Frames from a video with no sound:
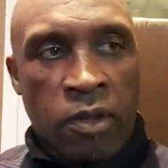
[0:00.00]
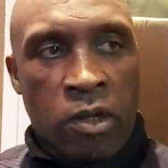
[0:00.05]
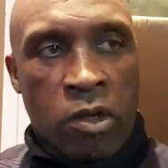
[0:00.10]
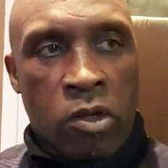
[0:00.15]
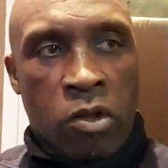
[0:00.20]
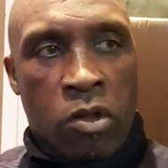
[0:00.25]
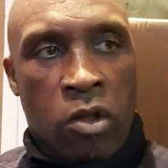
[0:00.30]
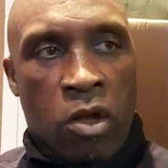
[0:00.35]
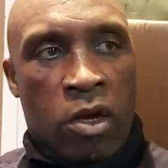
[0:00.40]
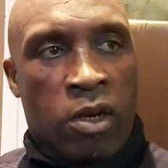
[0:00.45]

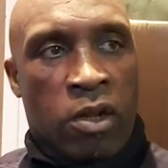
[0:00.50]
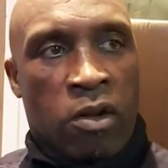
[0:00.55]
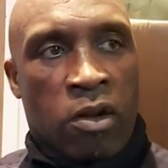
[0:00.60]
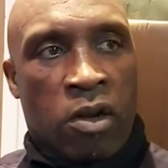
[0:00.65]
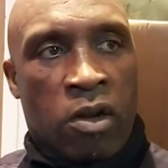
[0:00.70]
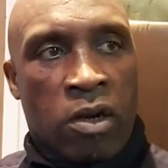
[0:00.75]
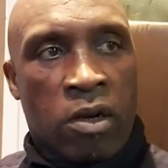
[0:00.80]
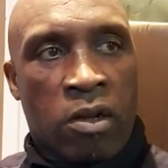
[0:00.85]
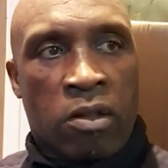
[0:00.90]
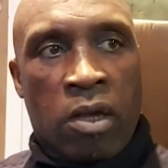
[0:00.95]
So I don't
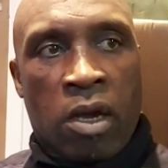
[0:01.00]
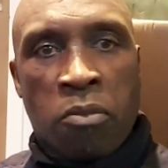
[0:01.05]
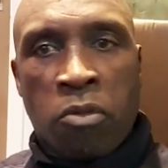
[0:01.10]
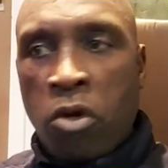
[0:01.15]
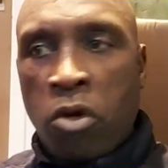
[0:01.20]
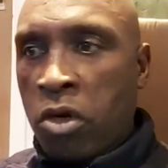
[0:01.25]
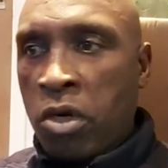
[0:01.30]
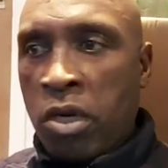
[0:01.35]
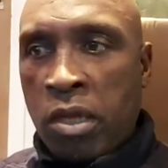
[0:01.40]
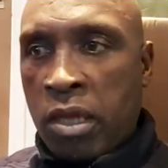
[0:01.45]
kind of. I'm not
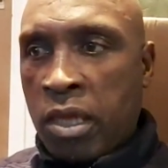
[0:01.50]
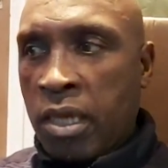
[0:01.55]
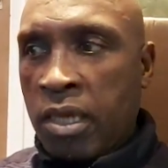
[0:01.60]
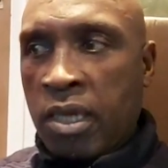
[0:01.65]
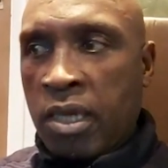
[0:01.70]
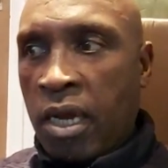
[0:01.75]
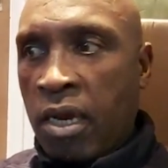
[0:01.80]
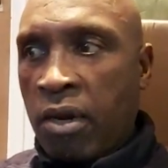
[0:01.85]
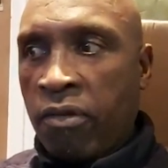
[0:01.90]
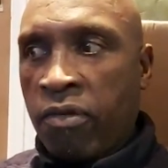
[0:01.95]
going to sit
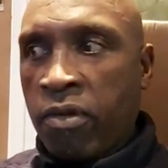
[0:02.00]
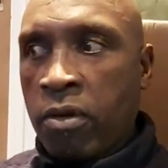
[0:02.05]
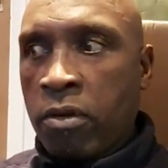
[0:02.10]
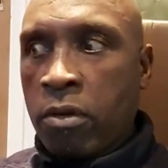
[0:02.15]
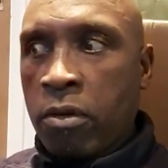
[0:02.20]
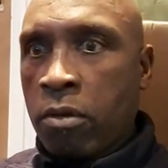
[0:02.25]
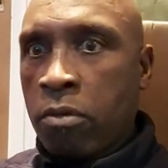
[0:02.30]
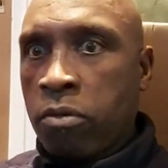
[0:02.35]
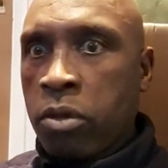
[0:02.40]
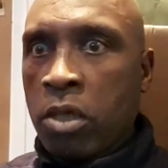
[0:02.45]
down and think,
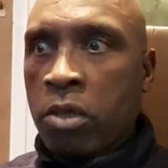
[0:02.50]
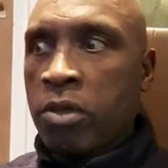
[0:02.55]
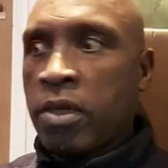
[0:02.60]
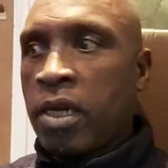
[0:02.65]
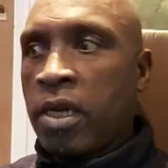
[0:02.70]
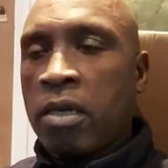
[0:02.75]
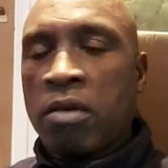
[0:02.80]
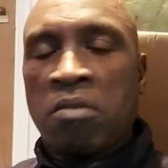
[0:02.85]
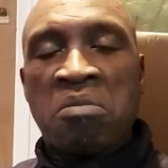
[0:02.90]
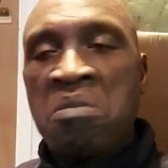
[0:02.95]
oh wow,
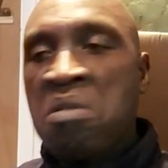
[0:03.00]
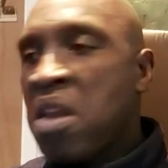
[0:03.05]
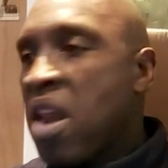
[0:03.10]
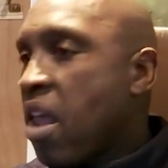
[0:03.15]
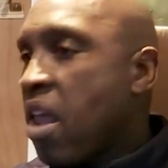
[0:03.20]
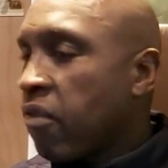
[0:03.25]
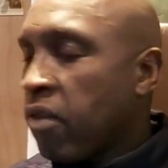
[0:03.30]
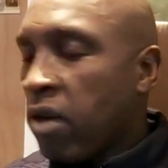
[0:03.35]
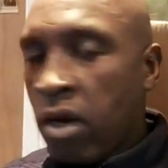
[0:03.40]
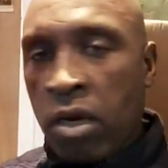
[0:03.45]
that
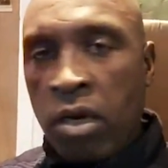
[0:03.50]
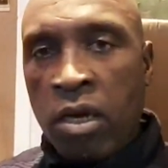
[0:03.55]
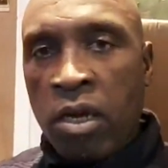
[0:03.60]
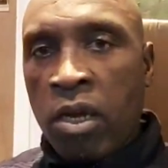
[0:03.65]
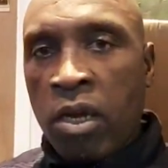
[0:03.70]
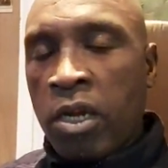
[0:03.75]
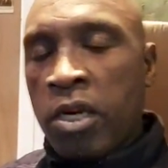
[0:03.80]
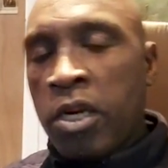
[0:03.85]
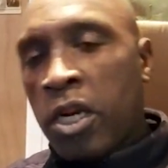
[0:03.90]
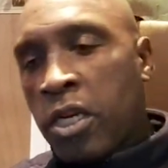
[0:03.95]
never.
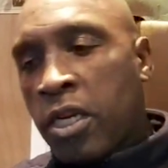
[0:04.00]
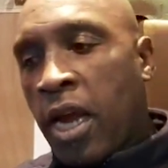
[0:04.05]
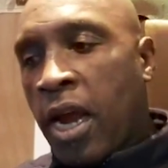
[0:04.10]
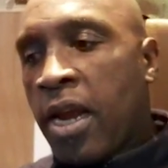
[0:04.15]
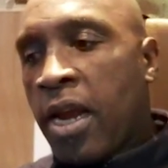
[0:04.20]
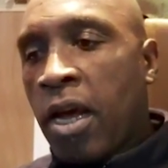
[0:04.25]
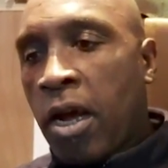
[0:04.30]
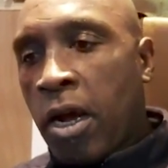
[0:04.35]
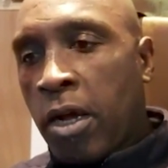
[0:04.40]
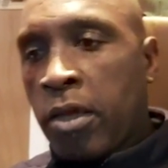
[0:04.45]
The day
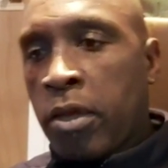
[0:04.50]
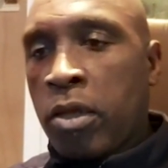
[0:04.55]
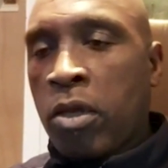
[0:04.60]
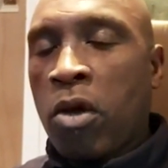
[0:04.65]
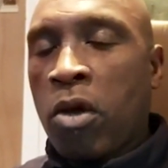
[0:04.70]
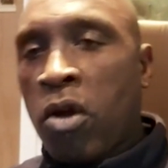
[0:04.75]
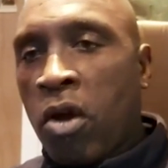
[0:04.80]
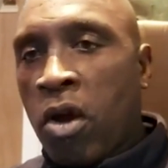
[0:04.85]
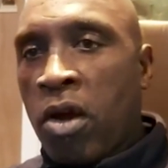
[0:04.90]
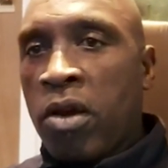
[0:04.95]
that I
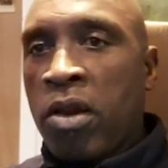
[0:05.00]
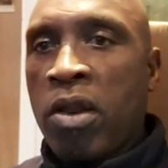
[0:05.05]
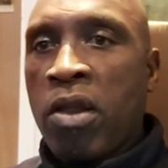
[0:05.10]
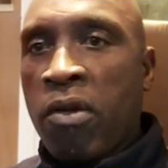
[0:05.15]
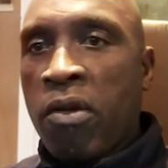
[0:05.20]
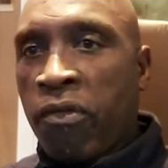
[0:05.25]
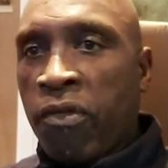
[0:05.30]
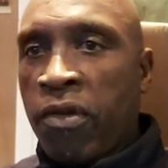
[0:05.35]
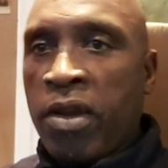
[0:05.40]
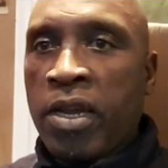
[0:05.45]
start going in there
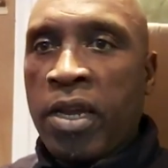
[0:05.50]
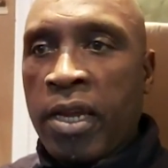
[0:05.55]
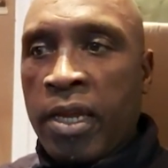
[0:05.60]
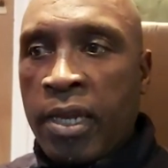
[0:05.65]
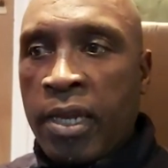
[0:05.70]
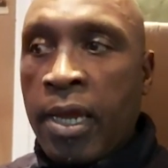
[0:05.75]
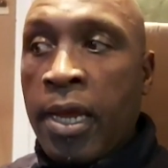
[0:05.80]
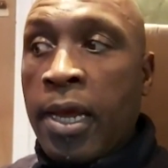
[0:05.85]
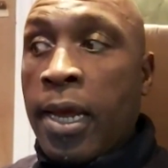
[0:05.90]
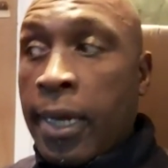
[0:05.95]
thinking
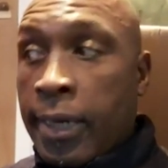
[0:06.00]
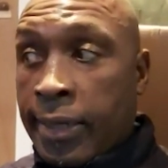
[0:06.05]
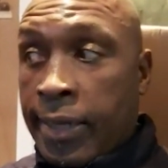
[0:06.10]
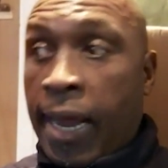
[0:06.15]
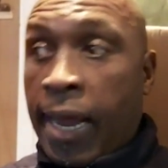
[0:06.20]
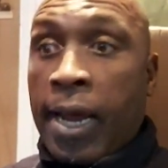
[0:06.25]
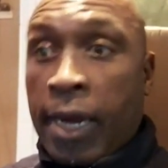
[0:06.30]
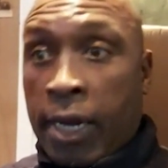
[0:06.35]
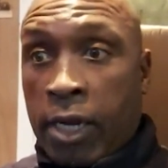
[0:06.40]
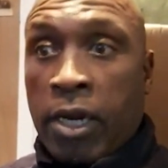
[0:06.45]

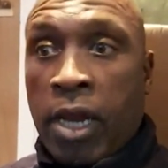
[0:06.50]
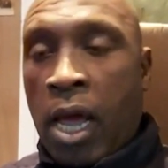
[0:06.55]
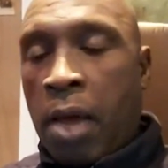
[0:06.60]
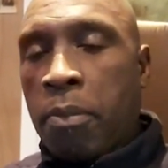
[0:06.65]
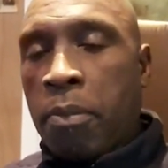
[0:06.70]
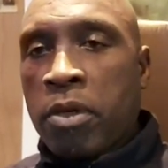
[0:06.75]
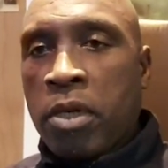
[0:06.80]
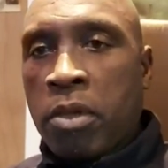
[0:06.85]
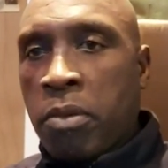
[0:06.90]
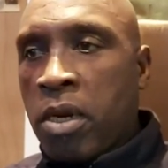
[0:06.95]
that could
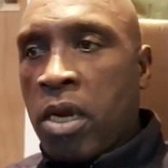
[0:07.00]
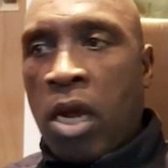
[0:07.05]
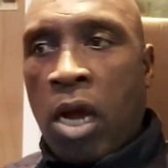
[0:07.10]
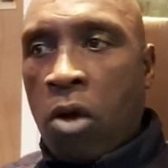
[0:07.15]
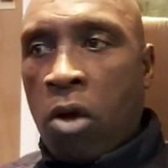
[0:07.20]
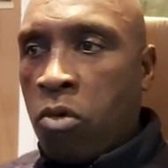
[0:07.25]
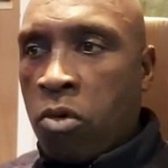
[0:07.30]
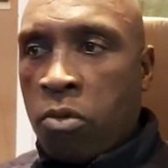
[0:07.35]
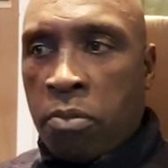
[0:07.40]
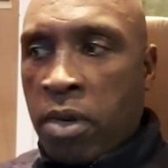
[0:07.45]
happen to me, I
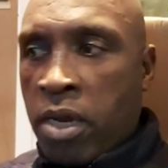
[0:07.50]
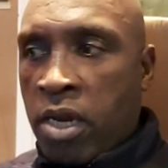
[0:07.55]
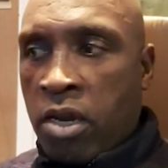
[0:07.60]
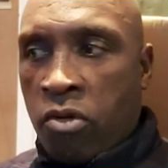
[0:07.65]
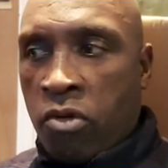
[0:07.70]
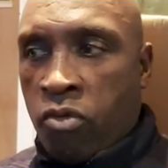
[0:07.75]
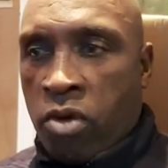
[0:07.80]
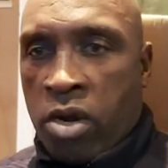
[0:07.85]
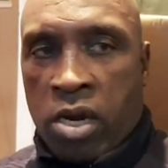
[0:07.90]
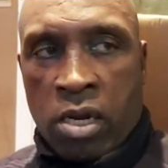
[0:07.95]
won't be in the
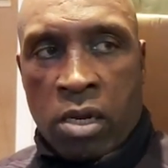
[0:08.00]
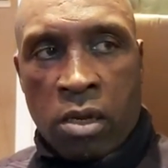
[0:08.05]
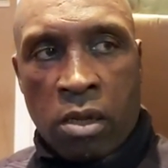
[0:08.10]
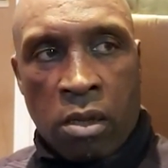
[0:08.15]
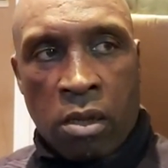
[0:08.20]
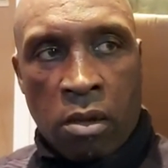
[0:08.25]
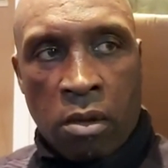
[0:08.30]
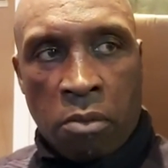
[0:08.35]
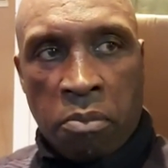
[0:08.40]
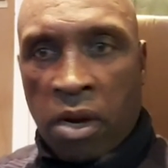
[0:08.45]
ring.
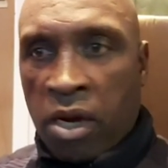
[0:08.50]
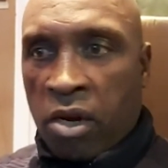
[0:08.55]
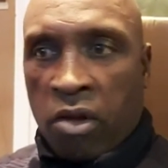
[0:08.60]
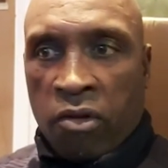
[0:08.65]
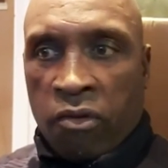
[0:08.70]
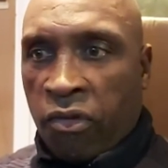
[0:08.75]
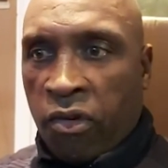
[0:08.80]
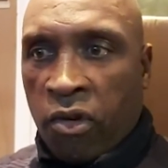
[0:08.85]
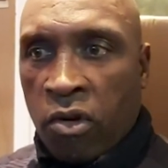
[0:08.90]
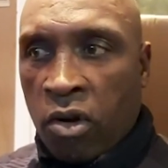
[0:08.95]
But I don't
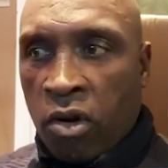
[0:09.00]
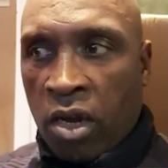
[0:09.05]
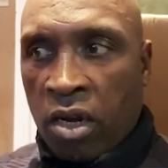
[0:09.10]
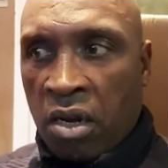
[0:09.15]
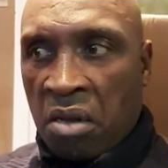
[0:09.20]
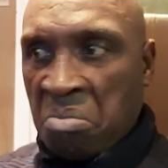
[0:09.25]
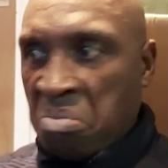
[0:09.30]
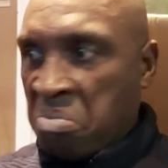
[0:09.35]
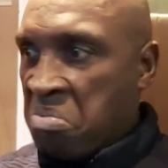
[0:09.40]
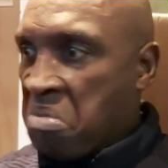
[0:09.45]
feel like that.
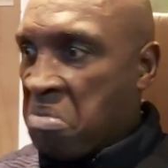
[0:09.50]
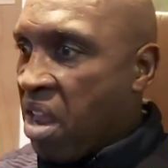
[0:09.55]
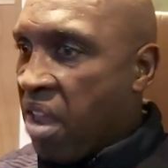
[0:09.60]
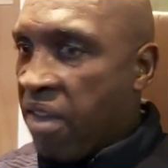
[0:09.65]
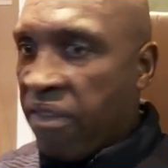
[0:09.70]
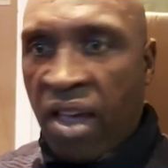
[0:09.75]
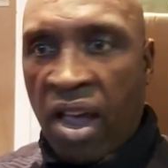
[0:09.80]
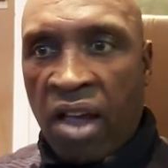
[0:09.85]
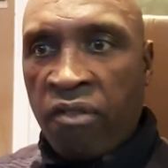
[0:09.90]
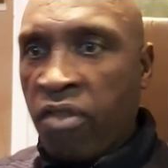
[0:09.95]

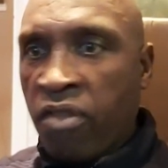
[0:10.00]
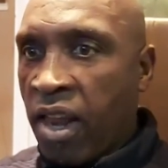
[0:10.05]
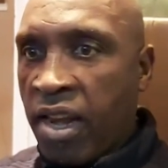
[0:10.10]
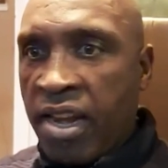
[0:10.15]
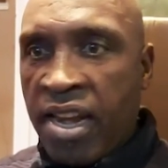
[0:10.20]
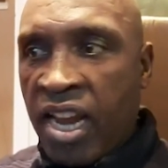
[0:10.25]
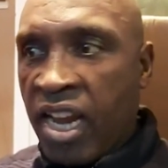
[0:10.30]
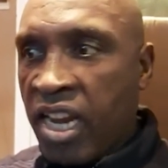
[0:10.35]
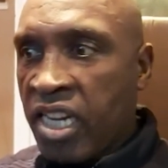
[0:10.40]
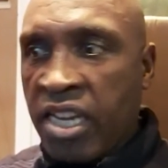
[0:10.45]
Never have that
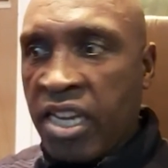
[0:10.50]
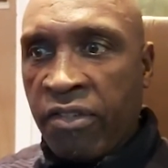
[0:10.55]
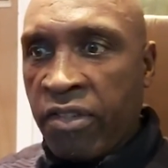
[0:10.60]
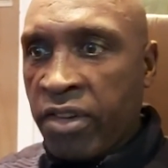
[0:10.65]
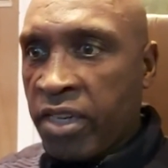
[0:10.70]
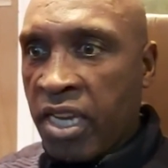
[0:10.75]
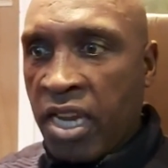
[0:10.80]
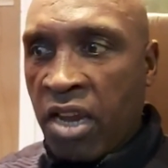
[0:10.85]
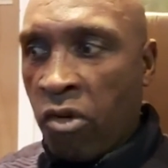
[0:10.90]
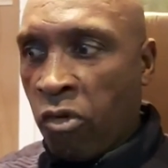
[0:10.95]

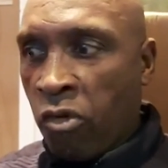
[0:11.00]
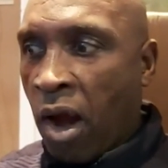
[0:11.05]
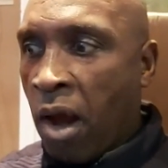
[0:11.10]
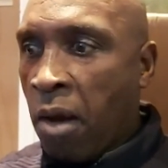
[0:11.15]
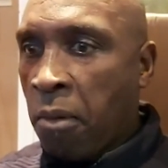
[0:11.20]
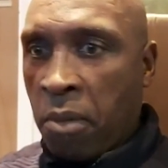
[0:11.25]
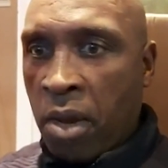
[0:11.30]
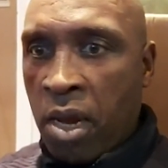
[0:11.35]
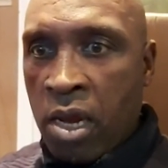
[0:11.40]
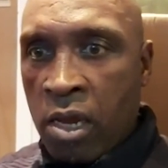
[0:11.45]
negativity
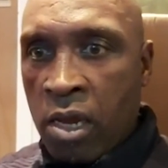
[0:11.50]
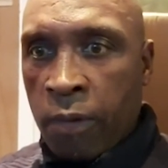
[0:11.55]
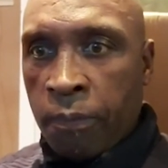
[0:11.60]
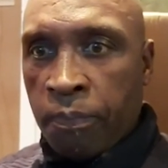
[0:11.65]
around me.